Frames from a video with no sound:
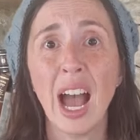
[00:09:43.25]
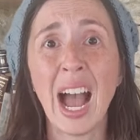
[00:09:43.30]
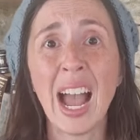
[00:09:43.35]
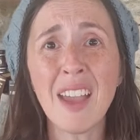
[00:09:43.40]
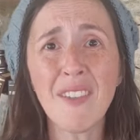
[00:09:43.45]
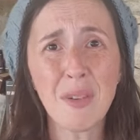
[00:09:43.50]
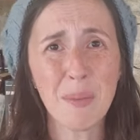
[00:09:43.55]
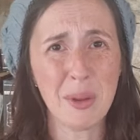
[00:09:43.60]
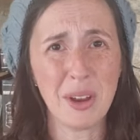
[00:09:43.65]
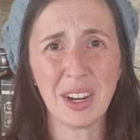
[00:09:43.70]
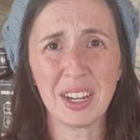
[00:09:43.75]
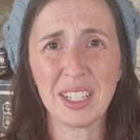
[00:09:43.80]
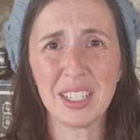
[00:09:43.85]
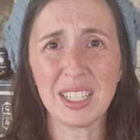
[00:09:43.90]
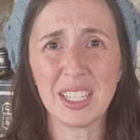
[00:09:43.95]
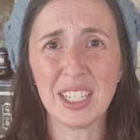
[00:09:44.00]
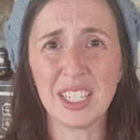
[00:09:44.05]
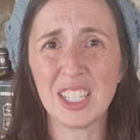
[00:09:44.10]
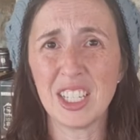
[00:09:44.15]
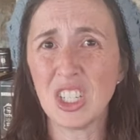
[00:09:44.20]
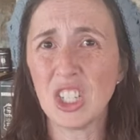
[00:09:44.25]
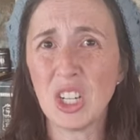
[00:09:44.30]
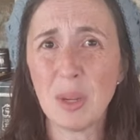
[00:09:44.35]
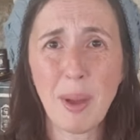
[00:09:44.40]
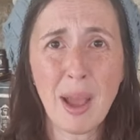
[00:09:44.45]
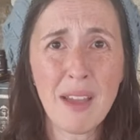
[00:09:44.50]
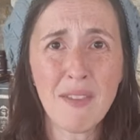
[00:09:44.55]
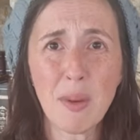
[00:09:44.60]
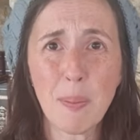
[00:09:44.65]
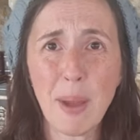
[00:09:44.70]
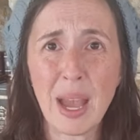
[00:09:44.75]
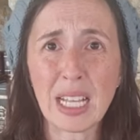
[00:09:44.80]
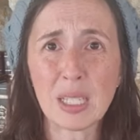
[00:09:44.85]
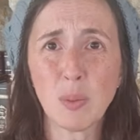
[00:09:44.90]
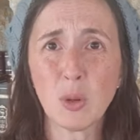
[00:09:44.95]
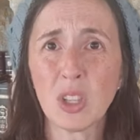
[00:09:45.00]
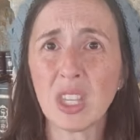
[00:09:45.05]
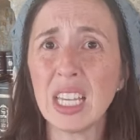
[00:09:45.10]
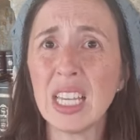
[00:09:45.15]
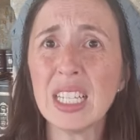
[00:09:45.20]
I have American citizenship. I have a
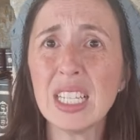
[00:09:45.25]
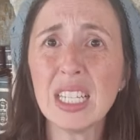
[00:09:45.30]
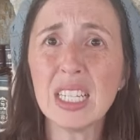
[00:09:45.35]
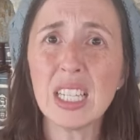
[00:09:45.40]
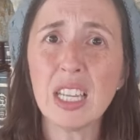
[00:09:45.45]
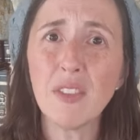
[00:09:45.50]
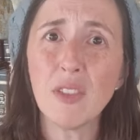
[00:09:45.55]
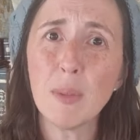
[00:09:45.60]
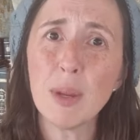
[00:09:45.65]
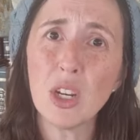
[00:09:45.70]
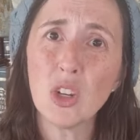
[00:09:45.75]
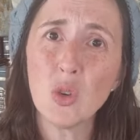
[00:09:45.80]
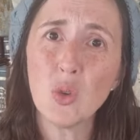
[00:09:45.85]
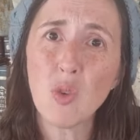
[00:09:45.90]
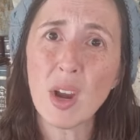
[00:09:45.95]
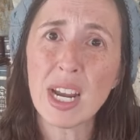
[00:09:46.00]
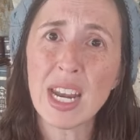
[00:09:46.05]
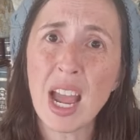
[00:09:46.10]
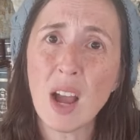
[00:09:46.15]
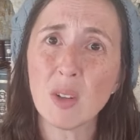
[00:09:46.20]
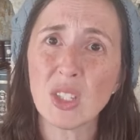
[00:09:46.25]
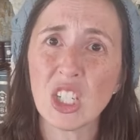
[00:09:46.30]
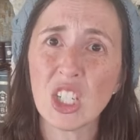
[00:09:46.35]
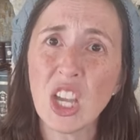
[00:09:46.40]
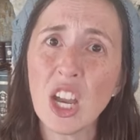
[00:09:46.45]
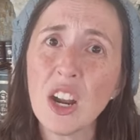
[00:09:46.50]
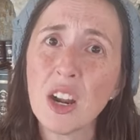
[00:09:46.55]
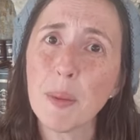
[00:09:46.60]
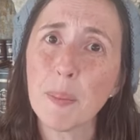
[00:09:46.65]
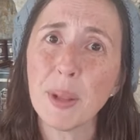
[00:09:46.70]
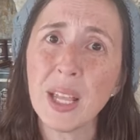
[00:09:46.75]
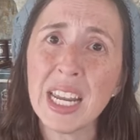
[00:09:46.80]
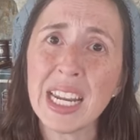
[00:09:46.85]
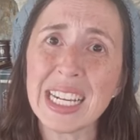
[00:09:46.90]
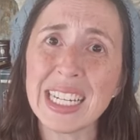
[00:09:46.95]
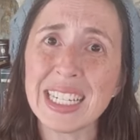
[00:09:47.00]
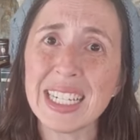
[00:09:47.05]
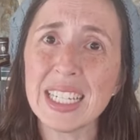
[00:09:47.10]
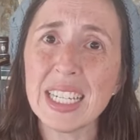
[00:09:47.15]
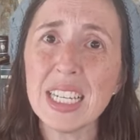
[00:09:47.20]
passport. The easiest thing for me to do right now is to get on a plane
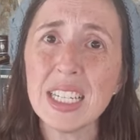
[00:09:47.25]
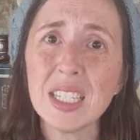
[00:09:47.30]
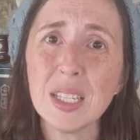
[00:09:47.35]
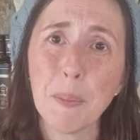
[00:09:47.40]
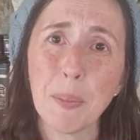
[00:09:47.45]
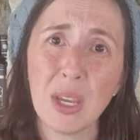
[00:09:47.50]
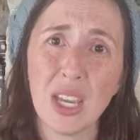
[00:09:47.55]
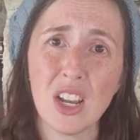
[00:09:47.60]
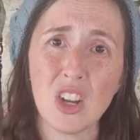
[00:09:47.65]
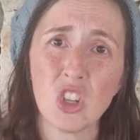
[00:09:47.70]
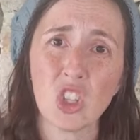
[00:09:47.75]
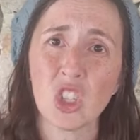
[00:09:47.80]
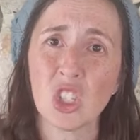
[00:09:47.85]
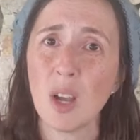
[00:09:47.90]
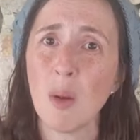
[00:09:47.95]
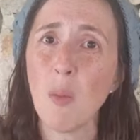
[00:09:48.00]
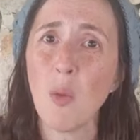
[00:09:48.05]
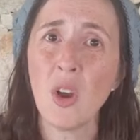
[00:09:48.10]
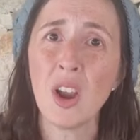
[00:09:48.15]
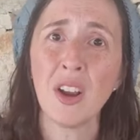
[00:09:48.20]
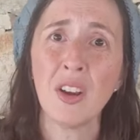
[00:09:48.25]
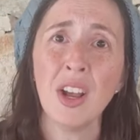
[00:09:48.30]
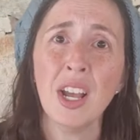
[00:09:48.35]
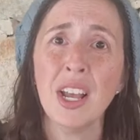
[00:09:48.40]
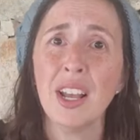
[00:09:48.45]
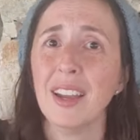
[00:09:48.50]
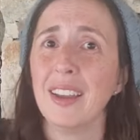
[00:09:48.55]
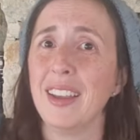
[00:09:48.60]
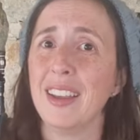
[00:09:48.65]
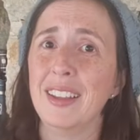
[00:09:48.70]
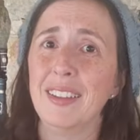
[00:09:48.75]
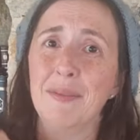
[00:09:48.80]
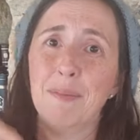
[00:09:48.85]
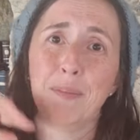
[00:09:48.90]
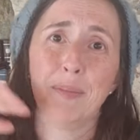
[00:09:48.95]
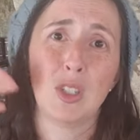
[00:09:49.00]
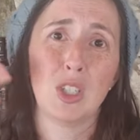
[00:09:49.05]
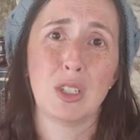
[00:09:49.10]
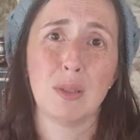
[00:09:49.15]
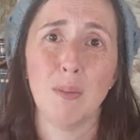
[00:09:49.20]
and disappear somewhere
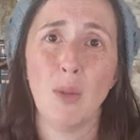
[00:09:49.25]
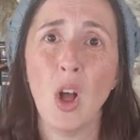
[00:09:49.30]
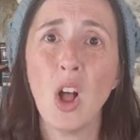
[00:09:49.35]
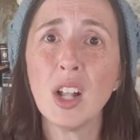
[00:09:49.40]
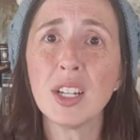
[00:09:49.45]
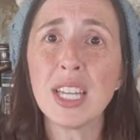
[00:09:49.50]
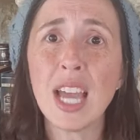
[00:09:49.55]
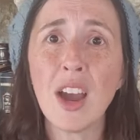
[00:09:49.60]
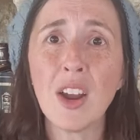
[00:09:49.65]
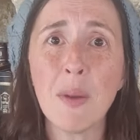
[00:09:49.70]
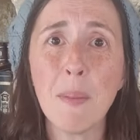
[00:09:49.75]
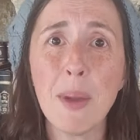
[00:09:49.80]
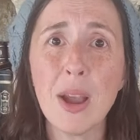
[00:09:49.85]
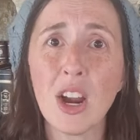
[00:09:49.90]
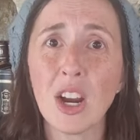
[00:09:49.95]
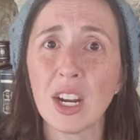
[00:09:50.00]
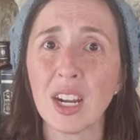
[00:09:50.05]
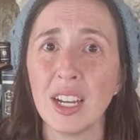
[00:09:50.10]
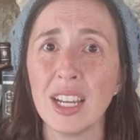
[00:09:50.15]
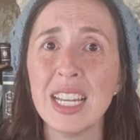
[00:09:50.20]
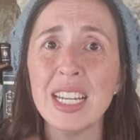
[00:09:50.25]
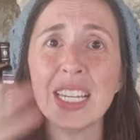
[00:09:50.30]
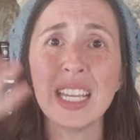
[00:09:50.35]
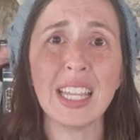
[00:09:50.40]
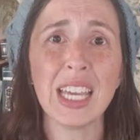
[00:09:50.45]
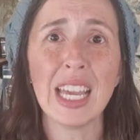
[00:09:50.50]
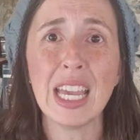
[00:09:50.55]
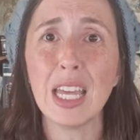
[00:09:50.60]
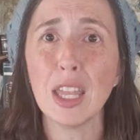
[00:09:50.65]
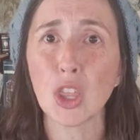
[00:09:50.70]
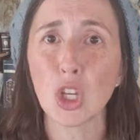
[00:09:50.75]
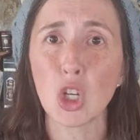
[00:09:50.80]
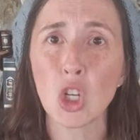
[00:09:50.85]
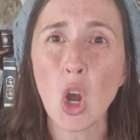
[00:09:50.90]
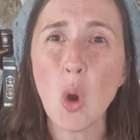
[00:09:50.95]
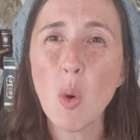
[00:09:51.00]
in small town America into the ether.